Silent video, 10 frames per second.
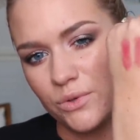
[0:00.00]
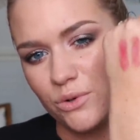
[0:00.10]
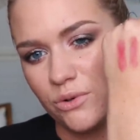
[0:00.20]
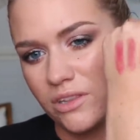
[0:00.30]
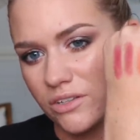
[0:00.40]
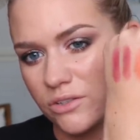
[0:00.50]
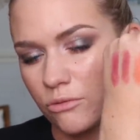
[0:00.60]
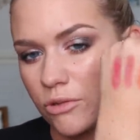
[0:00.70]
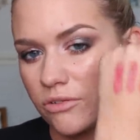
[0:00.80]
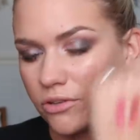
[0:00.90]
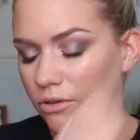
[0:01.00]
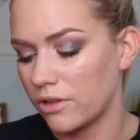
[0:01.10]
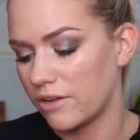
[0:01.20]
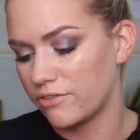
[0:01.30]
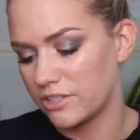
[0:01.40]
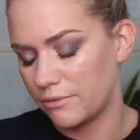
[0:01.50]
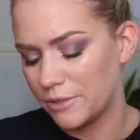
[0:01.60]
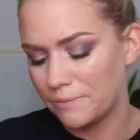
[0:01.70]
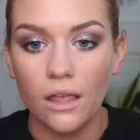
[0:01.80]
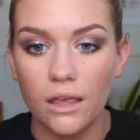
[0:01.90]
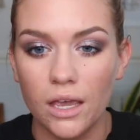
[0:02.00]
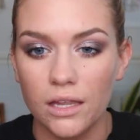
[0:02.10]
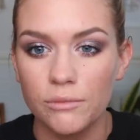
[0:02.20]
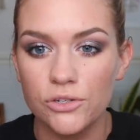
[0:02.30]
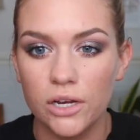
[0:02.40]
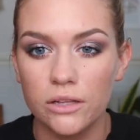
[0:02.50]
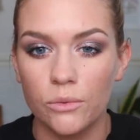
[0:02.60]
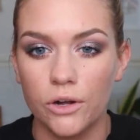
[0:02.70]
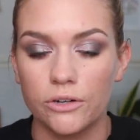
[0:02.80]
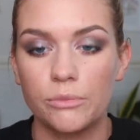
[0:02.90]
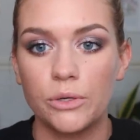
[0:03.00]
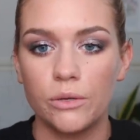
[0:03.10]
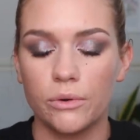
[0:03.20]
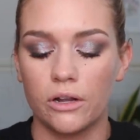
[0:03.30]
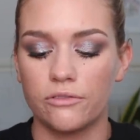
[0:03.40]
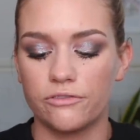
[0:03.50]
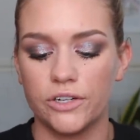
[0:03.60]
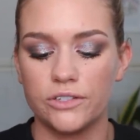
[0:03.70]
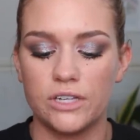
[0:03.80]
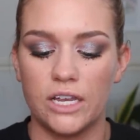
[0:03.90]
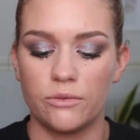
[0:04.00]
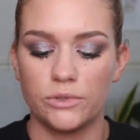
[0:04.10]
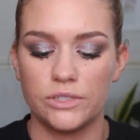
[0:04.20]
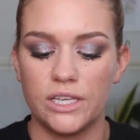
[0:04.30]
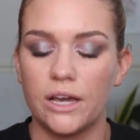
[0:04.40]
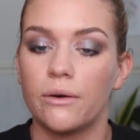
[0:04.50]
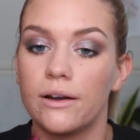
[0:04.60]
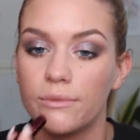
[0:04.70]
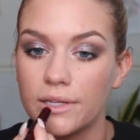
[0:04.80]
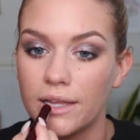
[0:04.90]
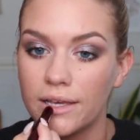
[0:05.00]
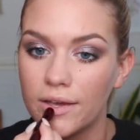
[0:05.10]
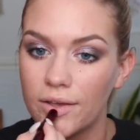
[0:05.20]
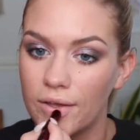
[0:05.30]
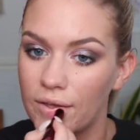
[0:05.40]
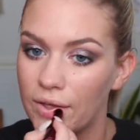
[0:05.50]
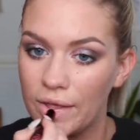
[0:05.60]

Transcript: Ooh, it looks so beautiful though, like for summer. Okay, let me try the Wander Beauty one on first and we'll see how we like it.